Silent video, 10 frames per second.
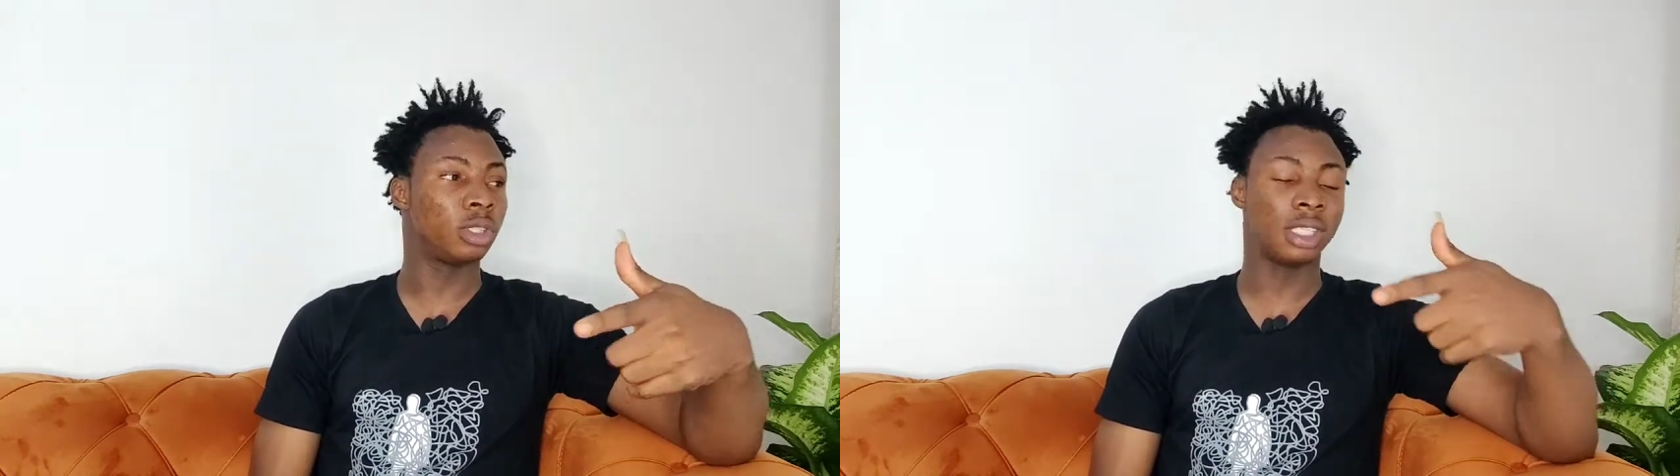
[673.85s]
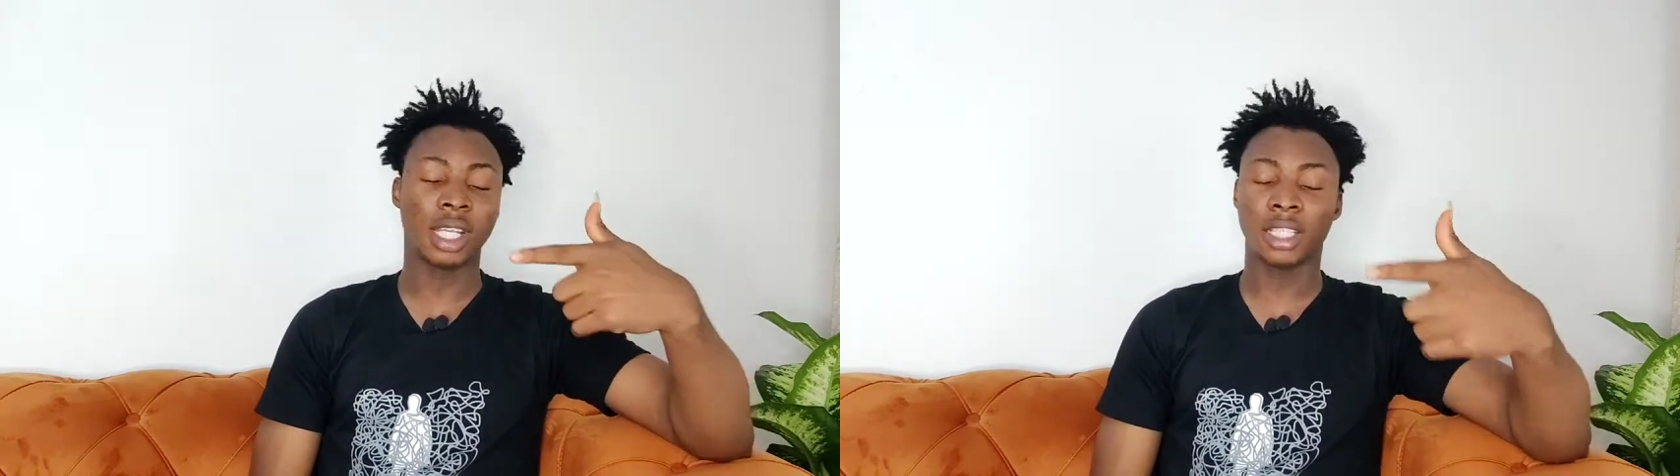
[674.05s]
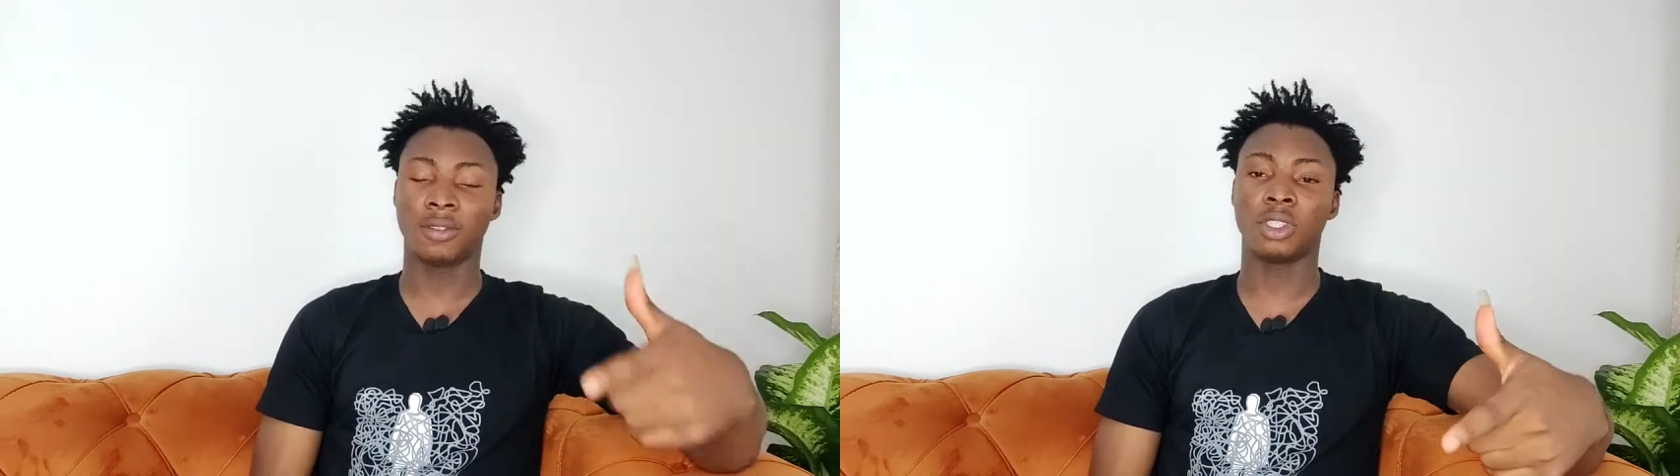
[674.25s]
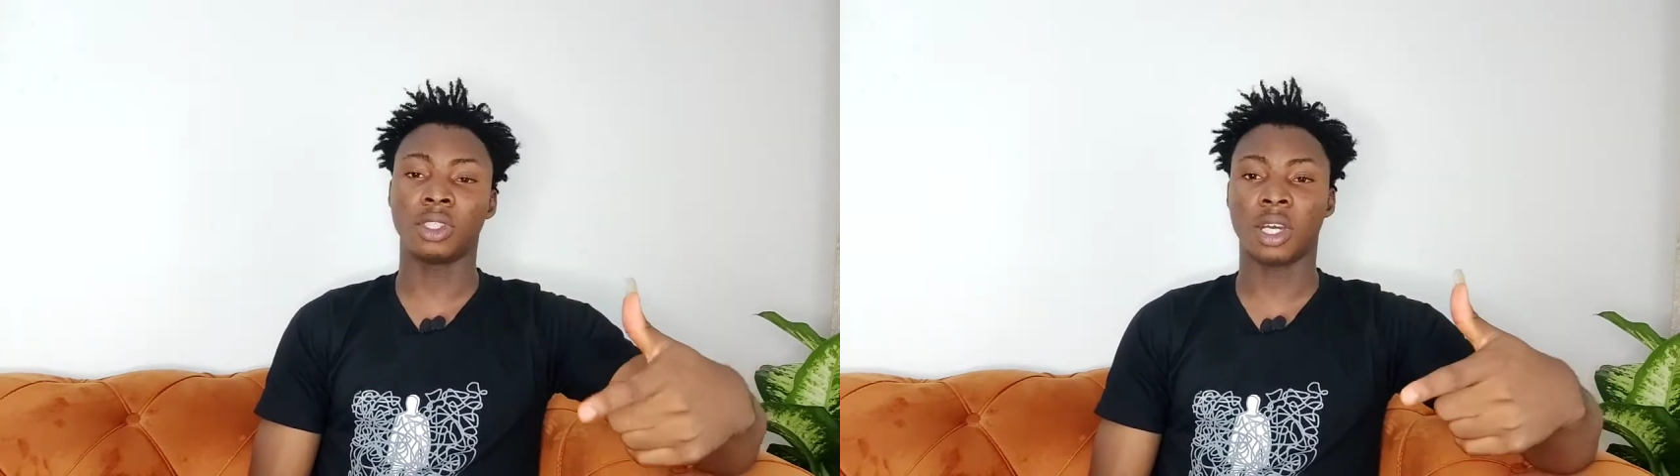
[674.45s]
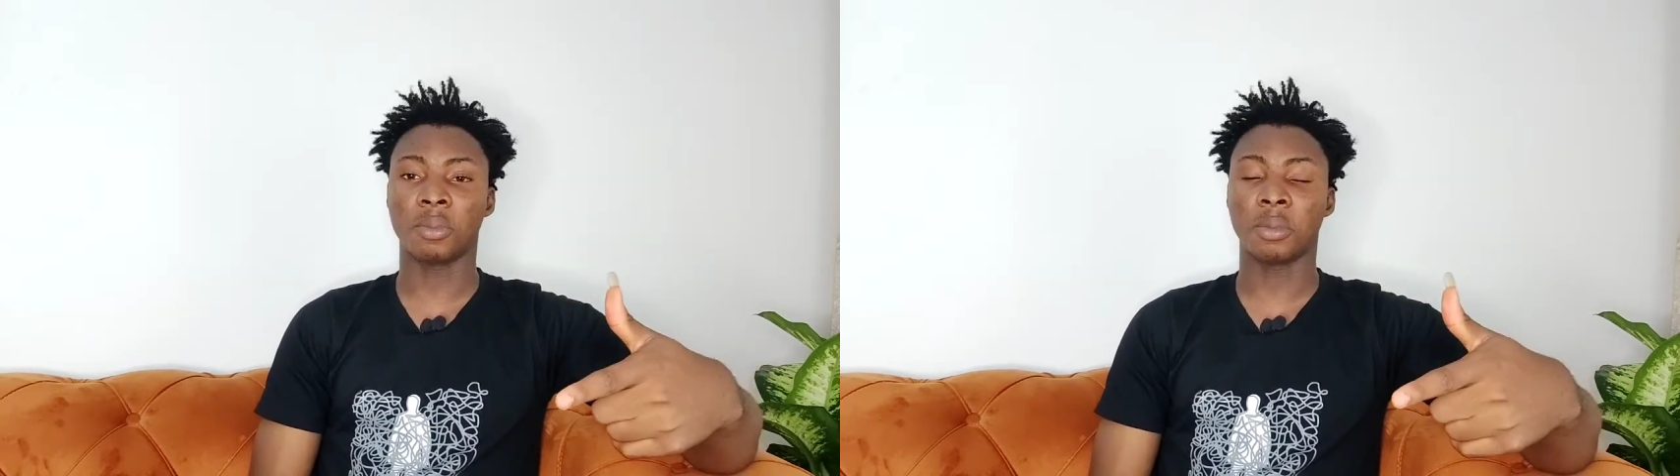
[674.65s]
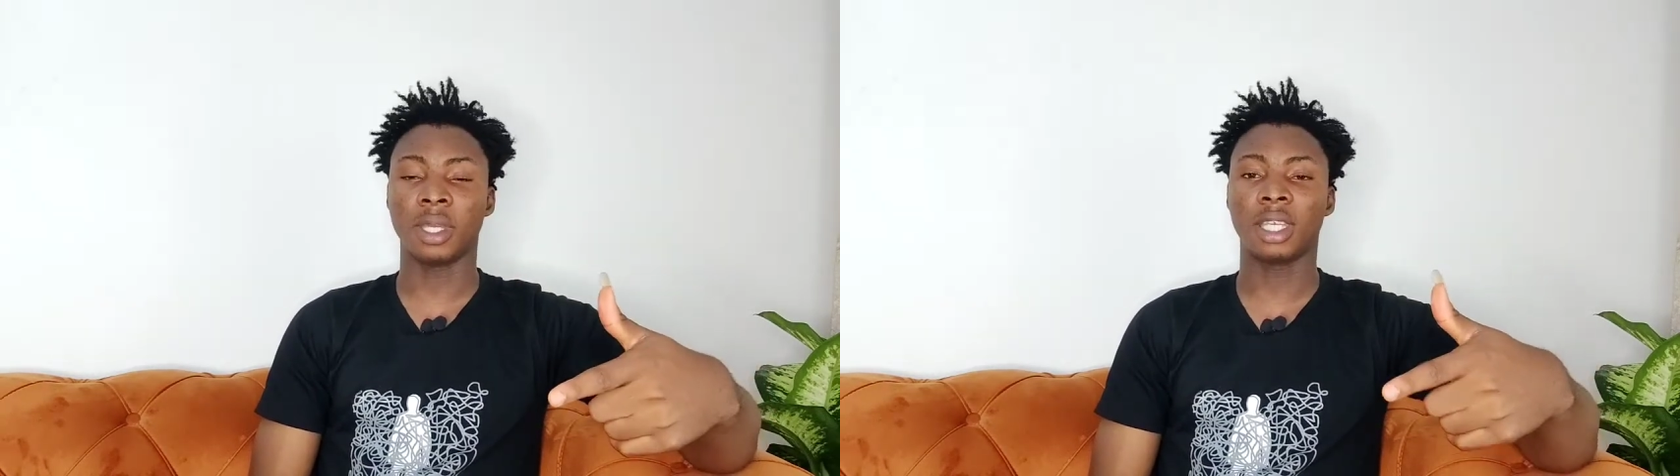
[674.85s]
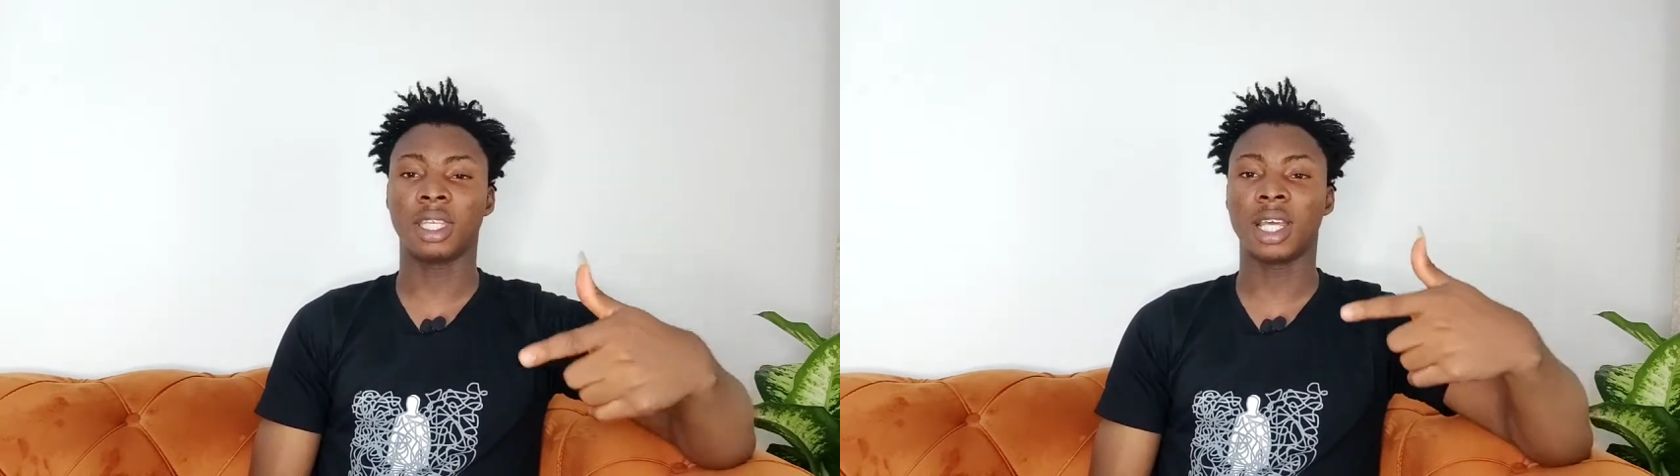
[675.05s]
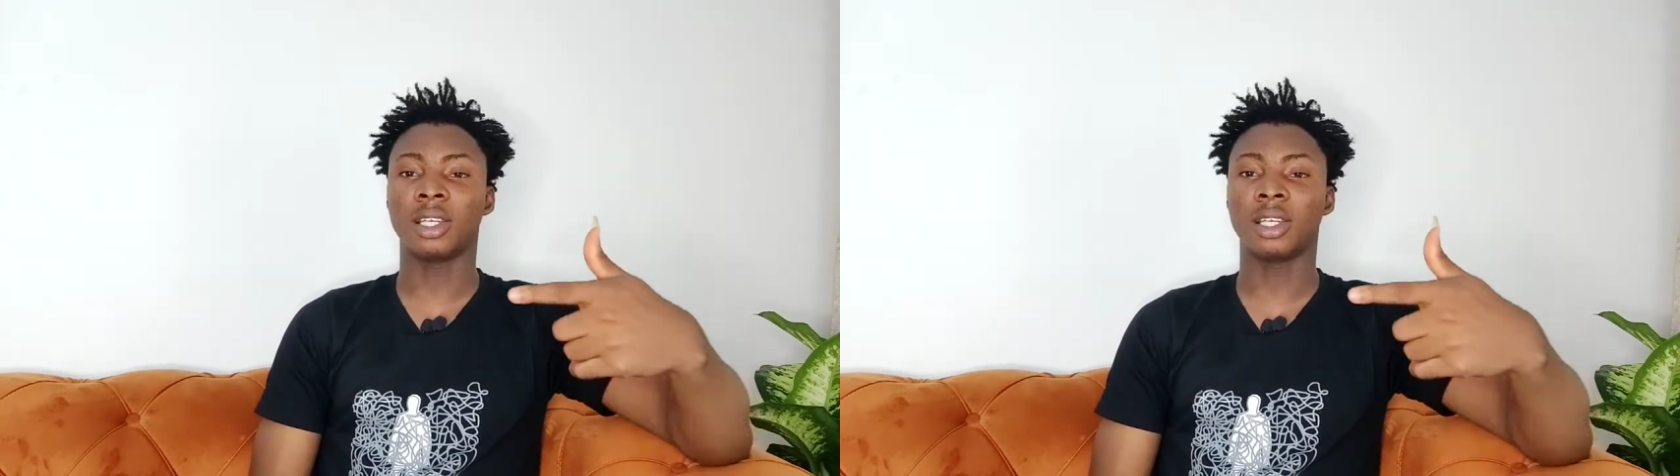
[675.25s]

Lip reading: with the next video I'll be making,